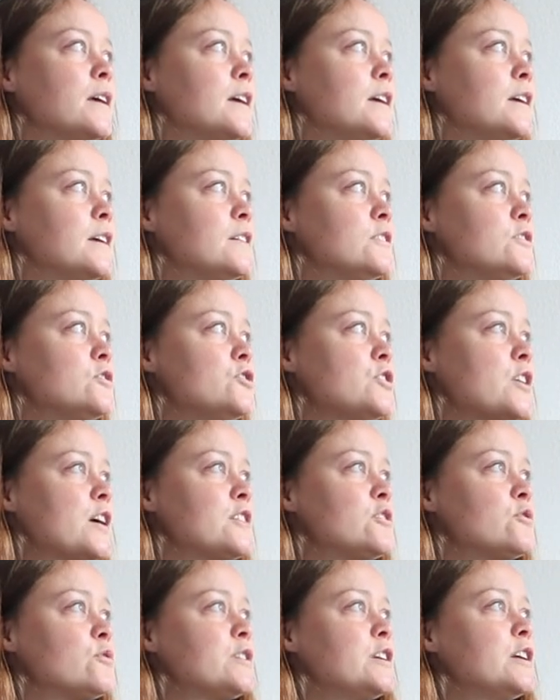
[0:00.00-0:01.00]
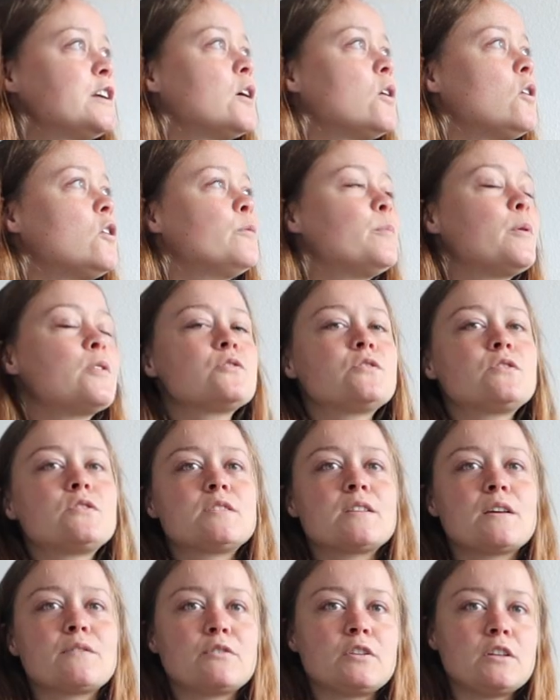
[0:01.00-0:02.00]
in January, almost
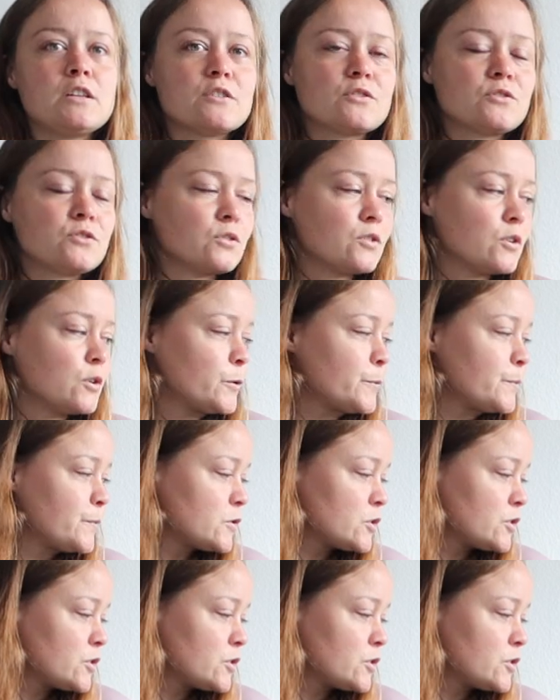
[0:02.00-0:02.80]
7 years ago.